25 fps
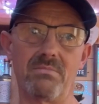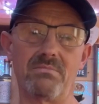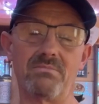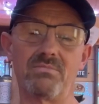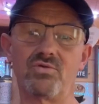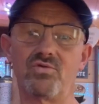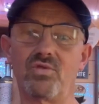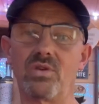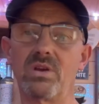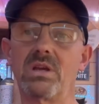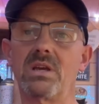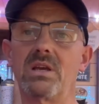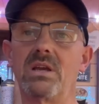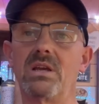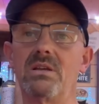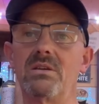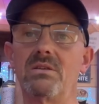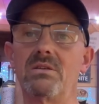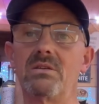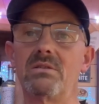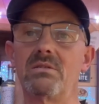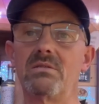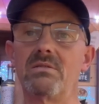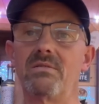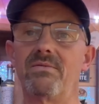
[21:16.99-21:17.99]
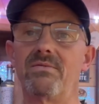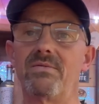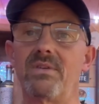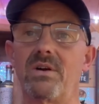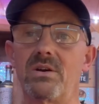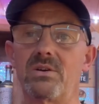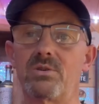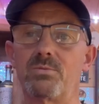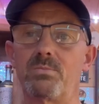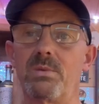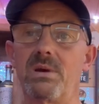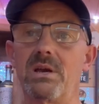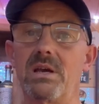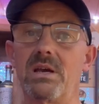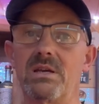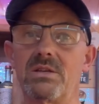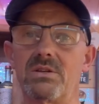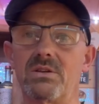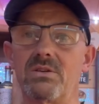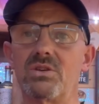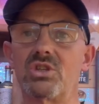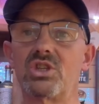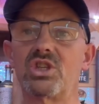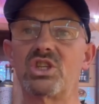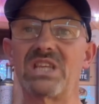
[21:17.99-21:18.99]
drinking Weiss beers
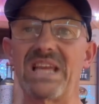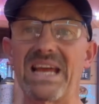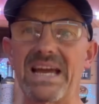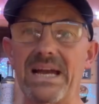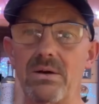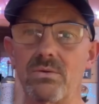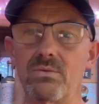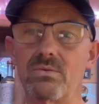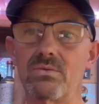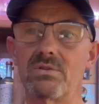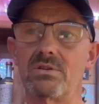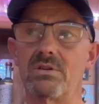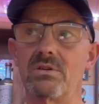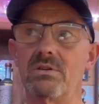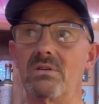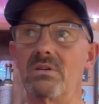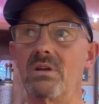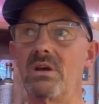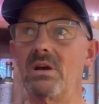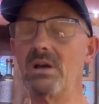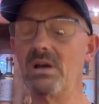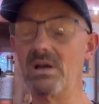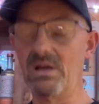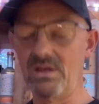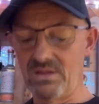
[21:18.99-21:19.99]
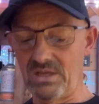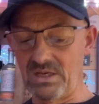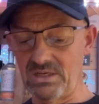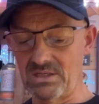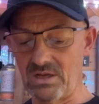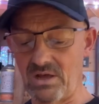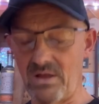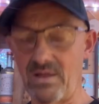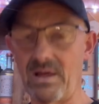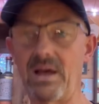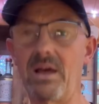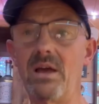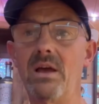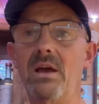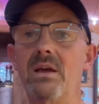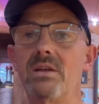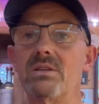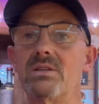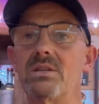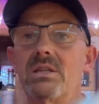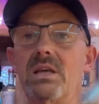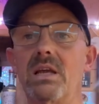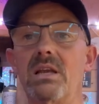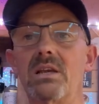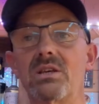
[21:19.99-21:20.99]
and stouts and things like that,
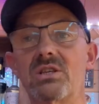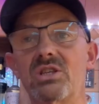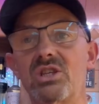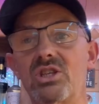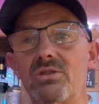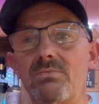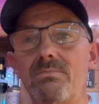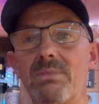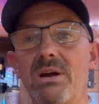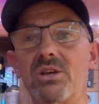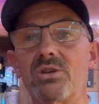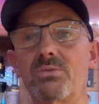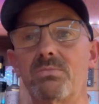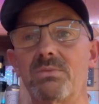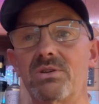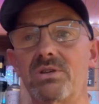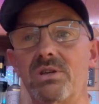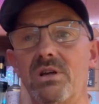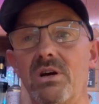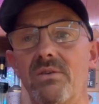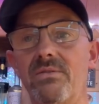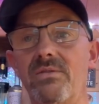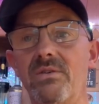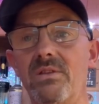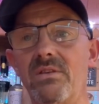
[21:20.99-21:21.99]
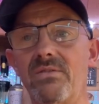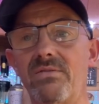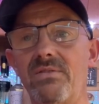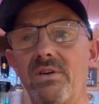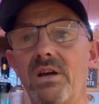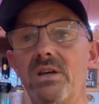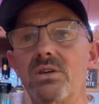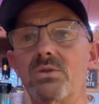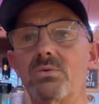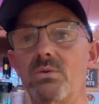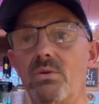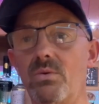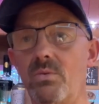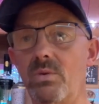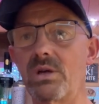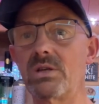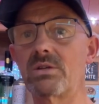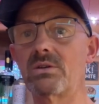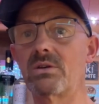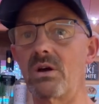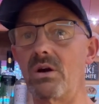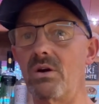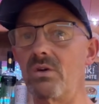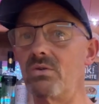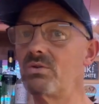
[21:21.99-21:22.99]
to then smash myself in the face with the
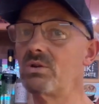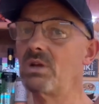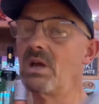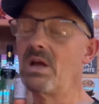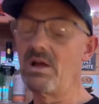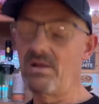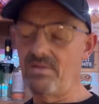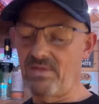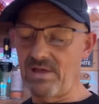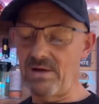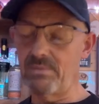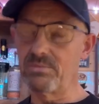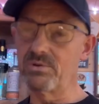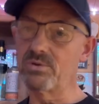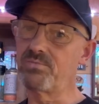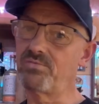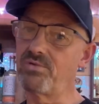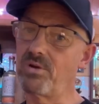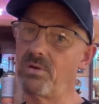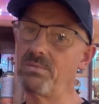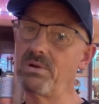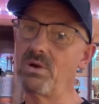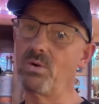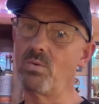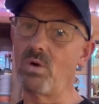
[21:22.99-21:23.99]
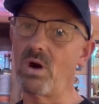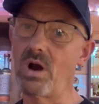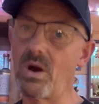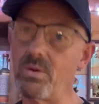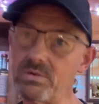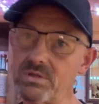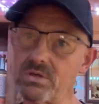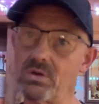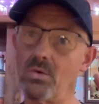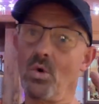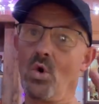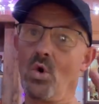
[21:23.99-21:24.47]
West Coast. That was probably why it was.